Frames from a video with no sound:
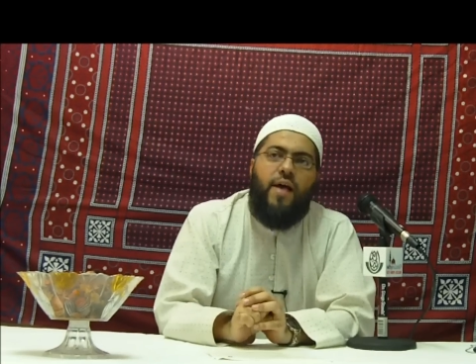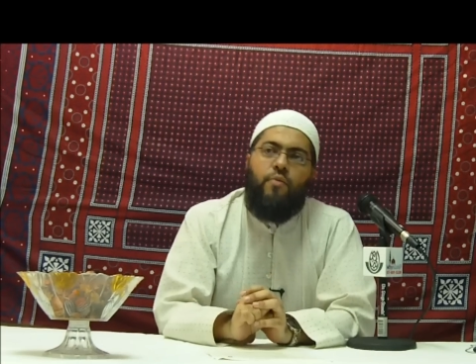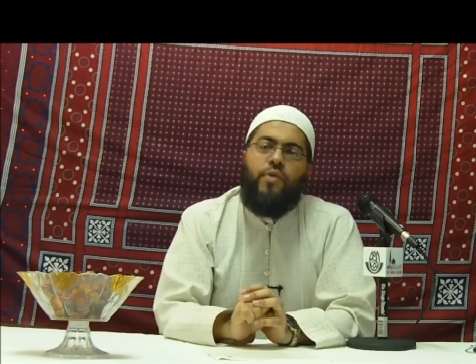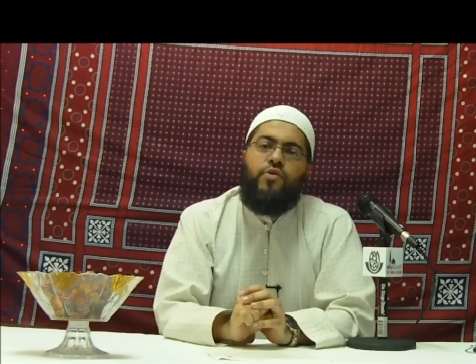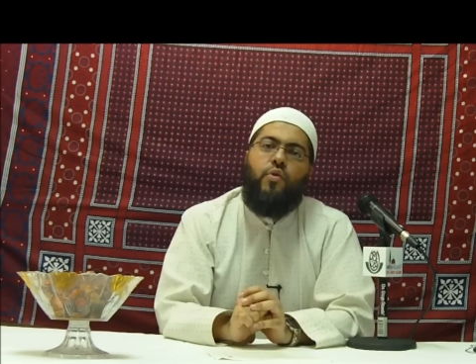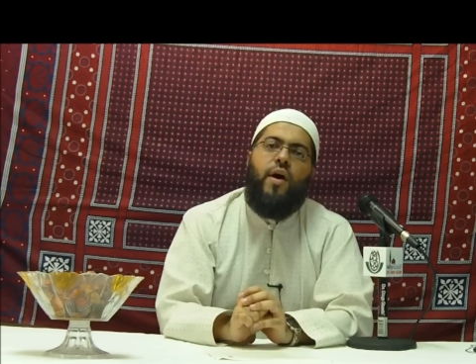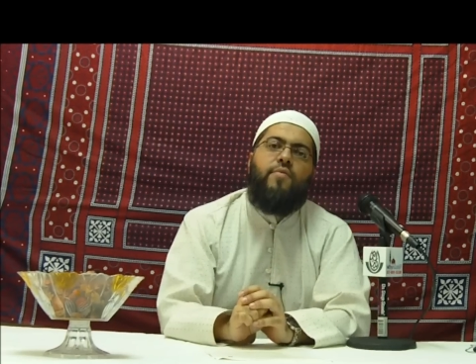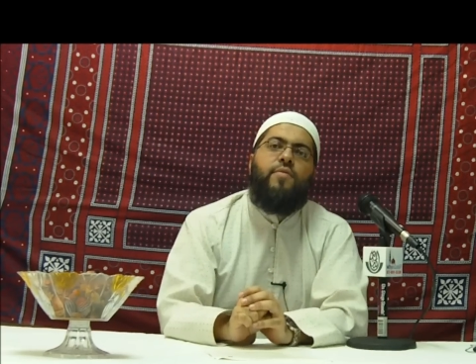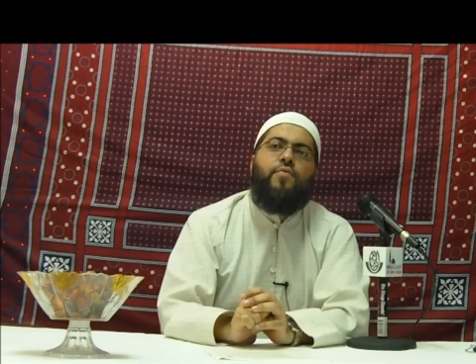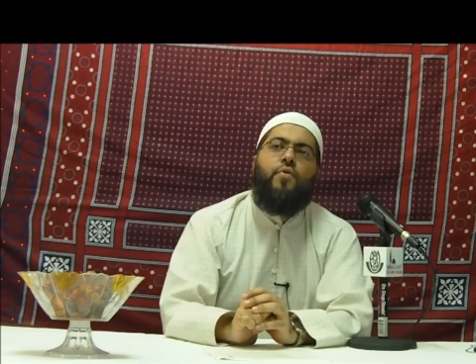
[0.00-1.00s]

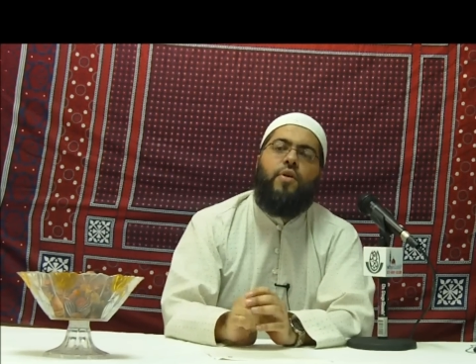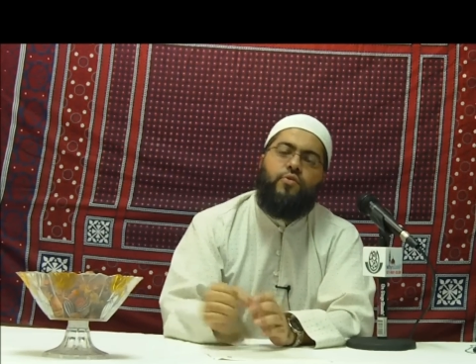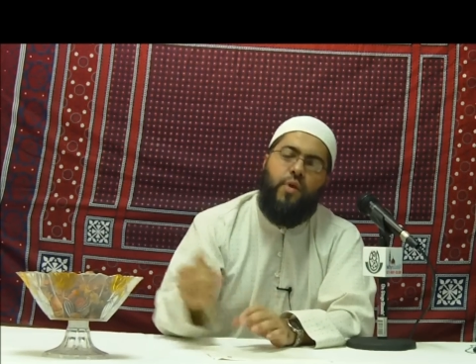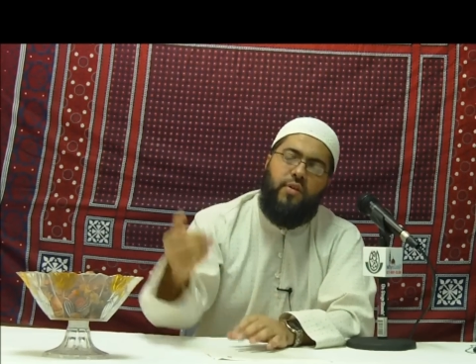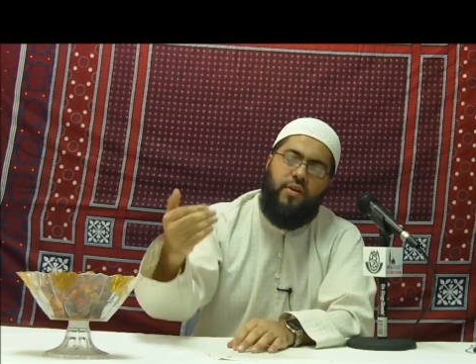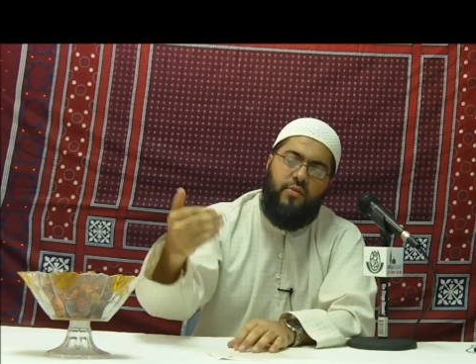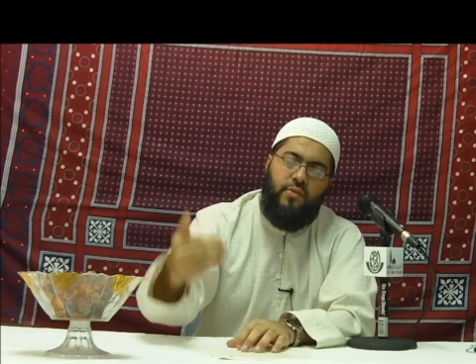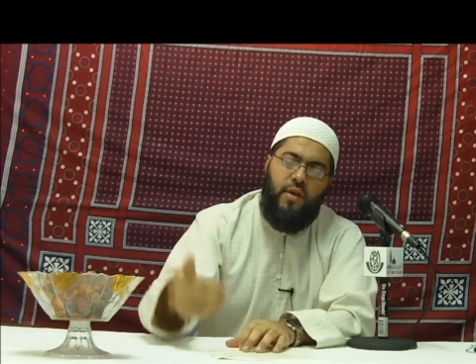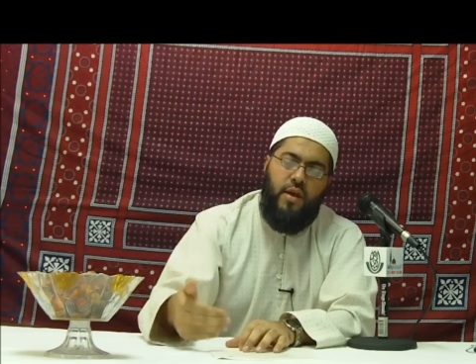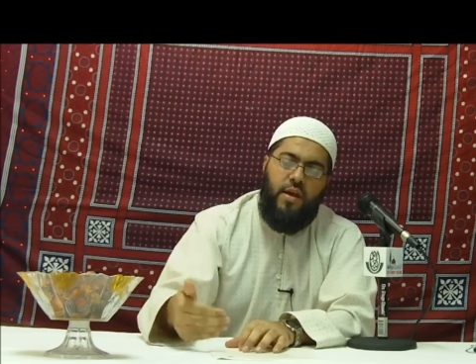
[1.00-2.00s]
whatsoever for us, whether
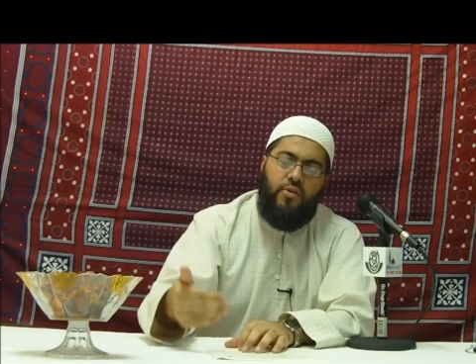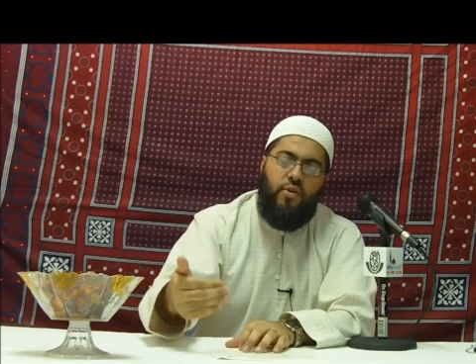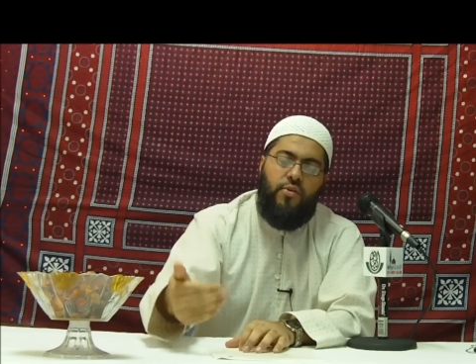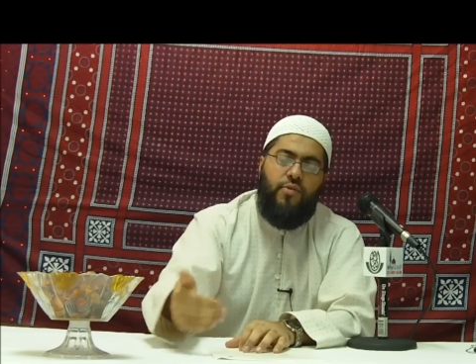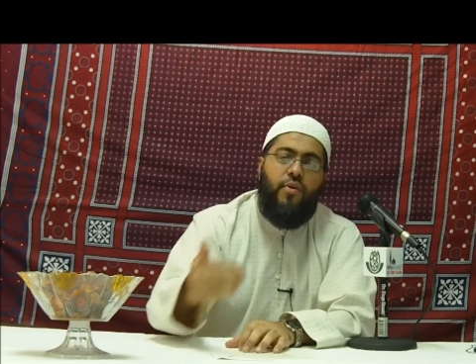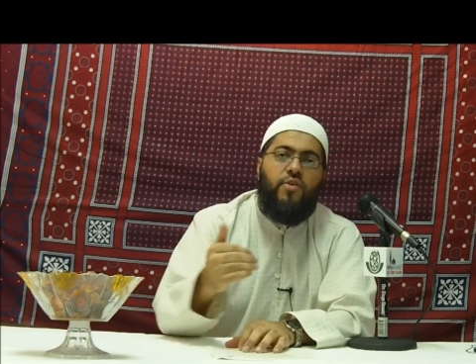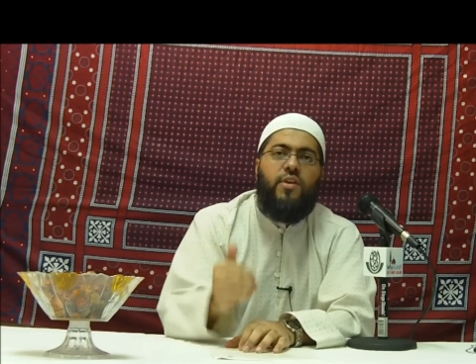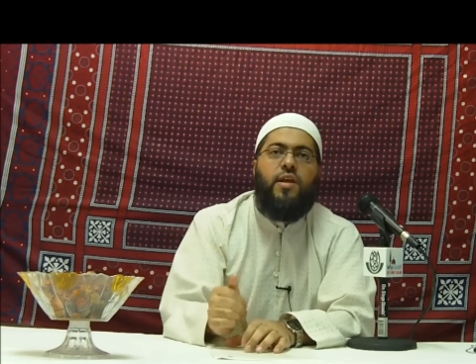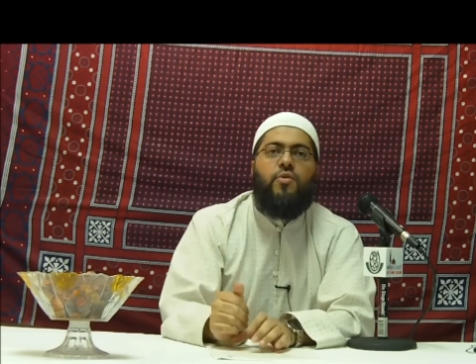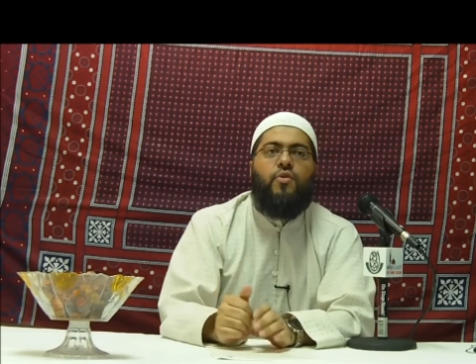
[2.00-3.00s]
it's in terms of our
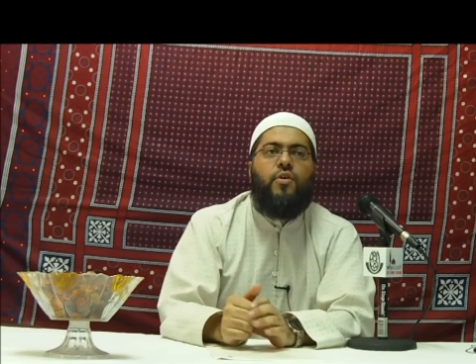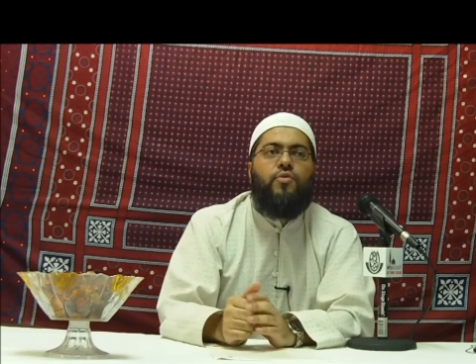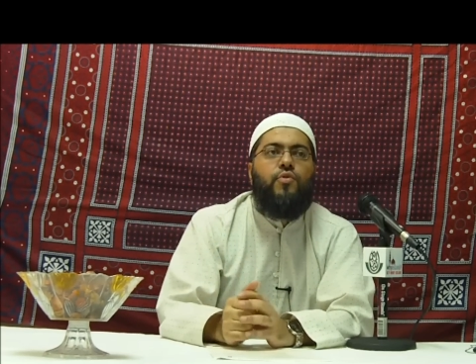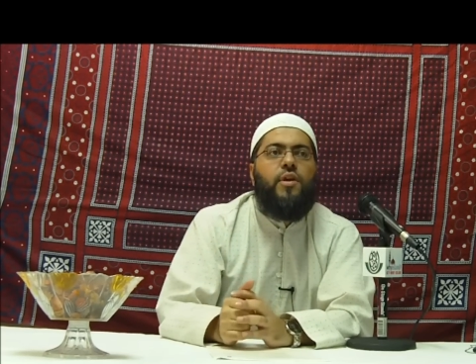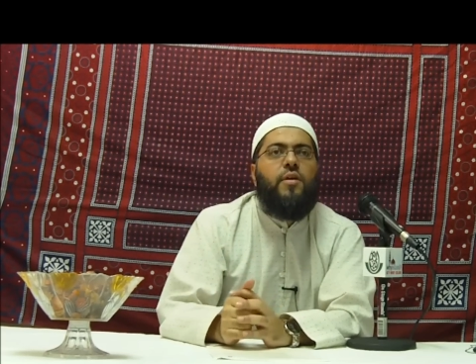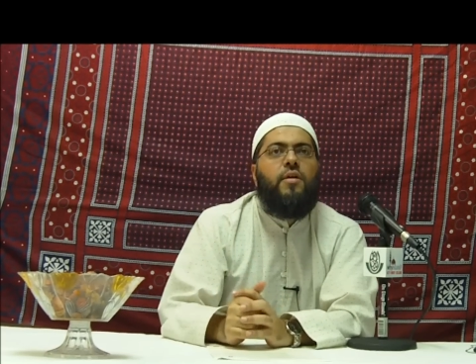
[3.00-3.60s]
deen or our dunya.